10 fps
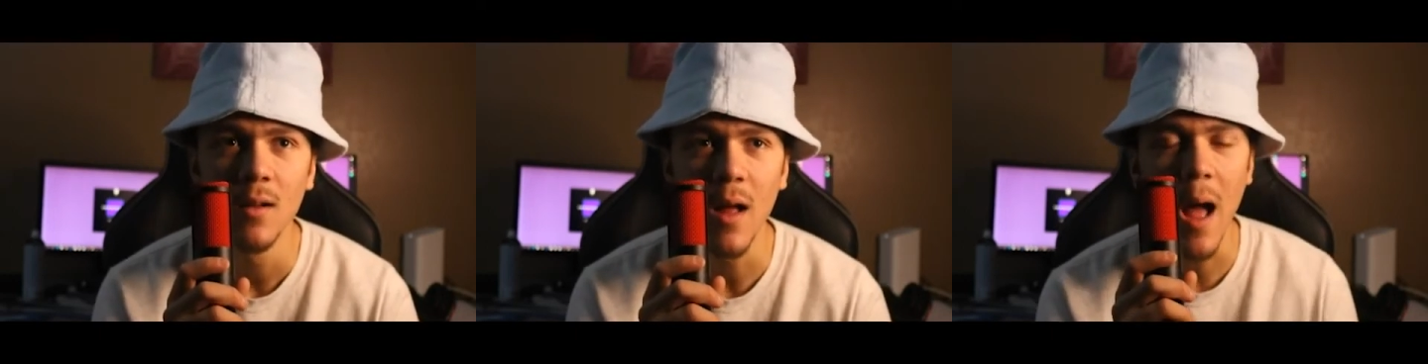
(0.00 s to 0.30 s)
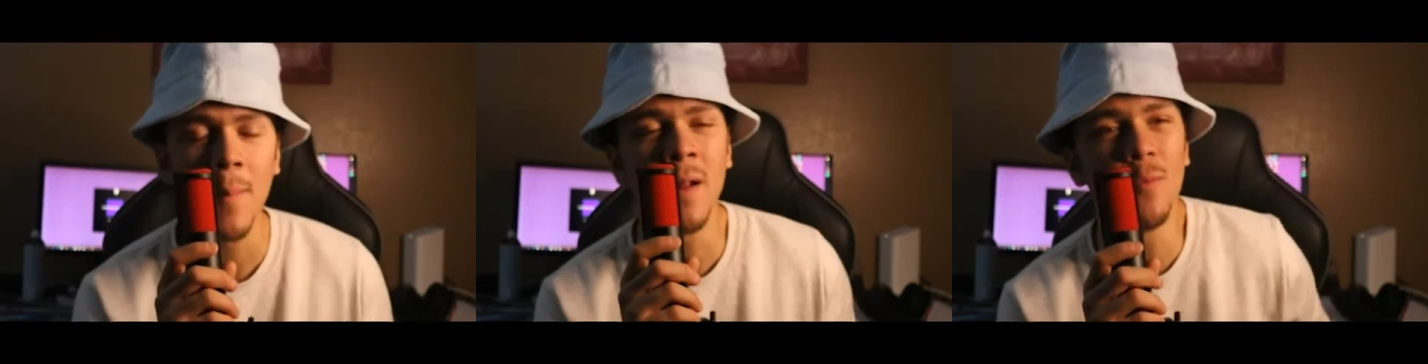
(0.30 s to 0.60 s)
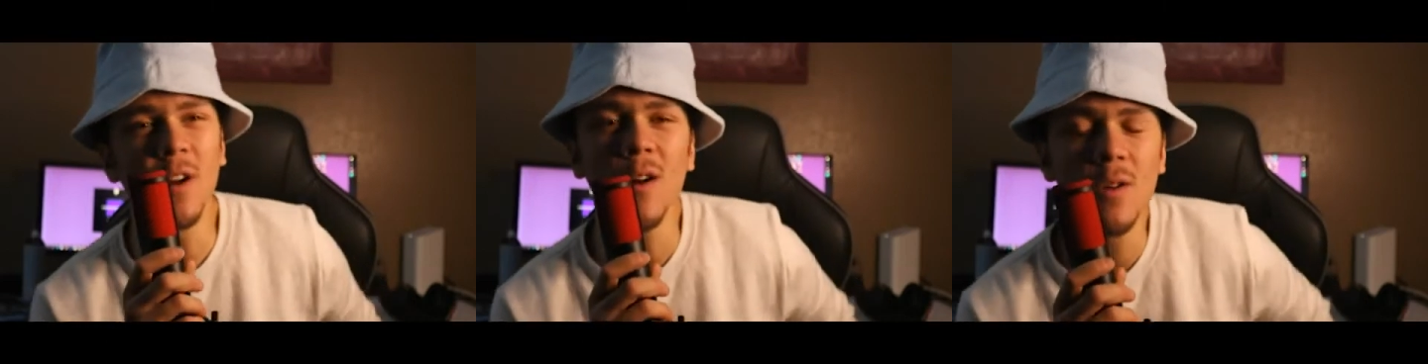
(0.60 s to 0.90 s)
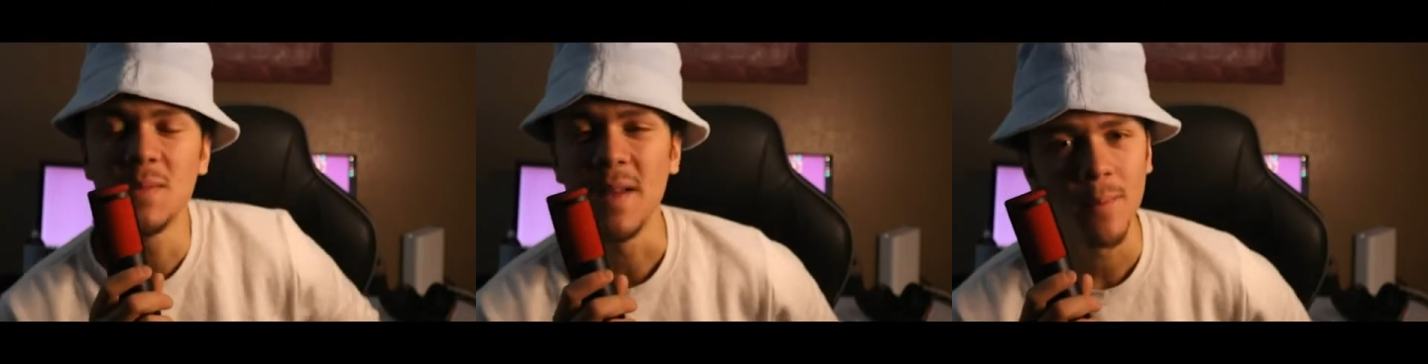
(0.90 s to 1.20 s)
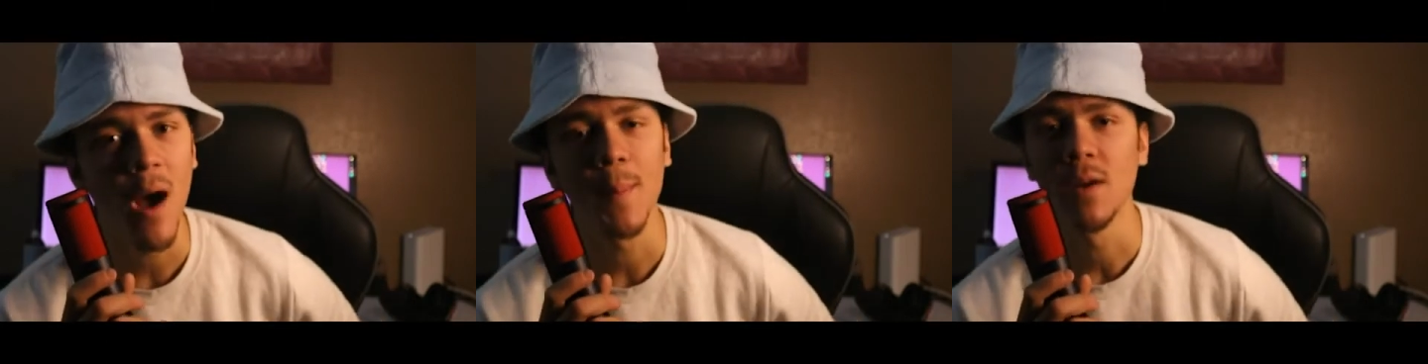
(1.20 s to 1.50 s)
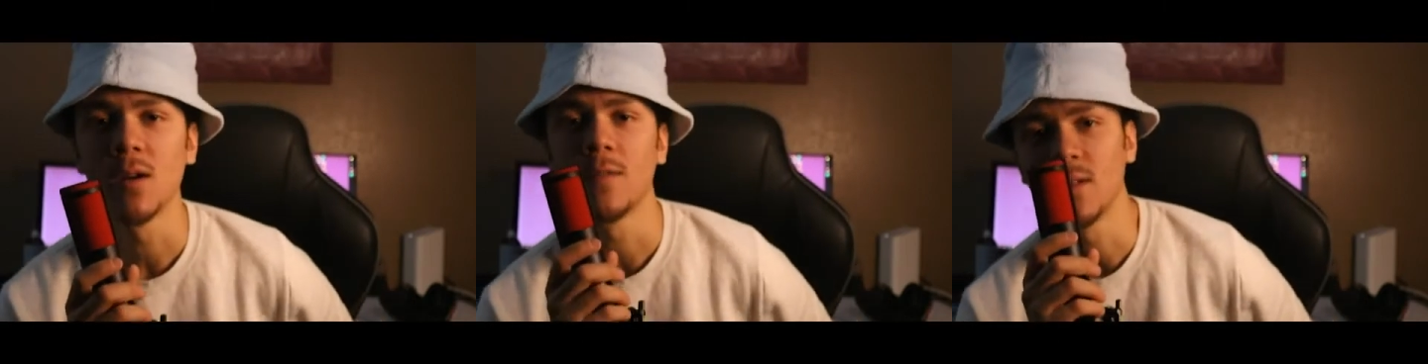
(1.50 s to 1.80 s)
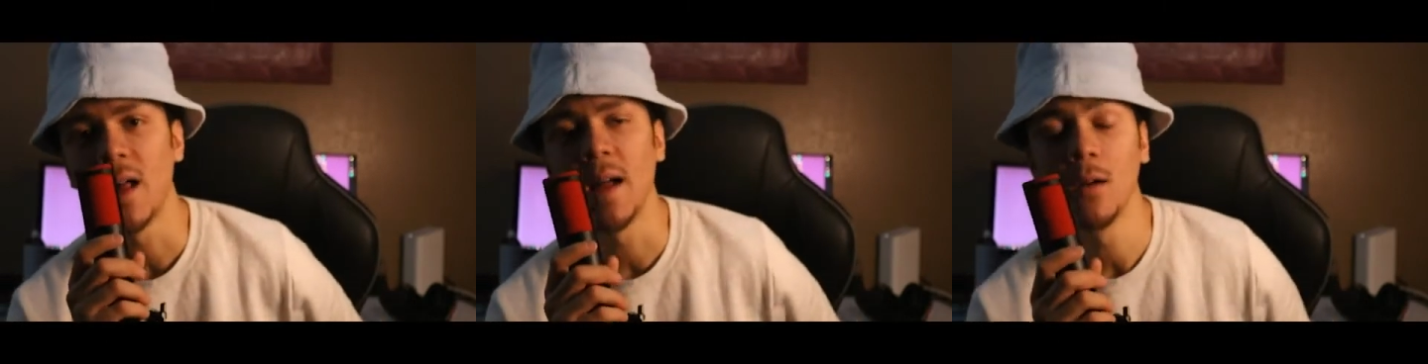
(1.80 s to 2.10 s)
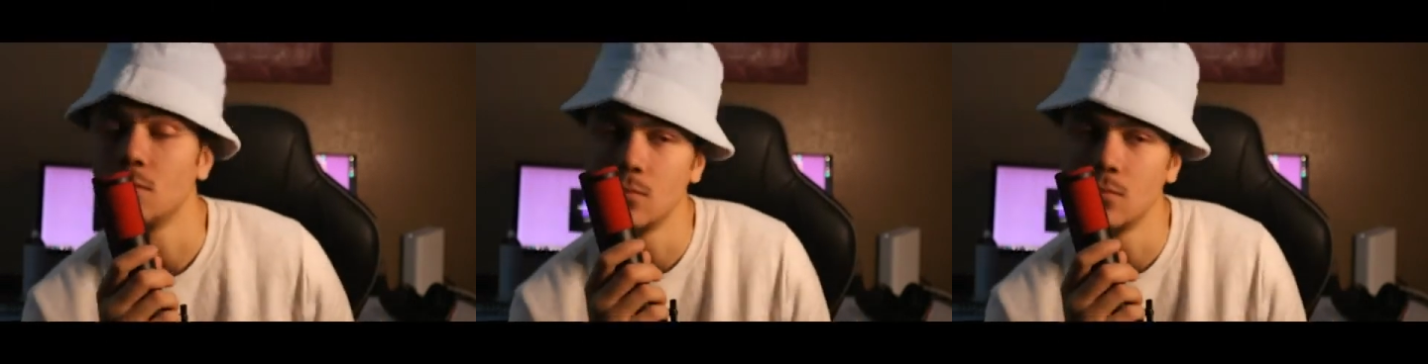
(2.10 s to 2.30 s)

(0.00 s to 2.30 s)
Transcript: I mean, Rick Owens been popular for like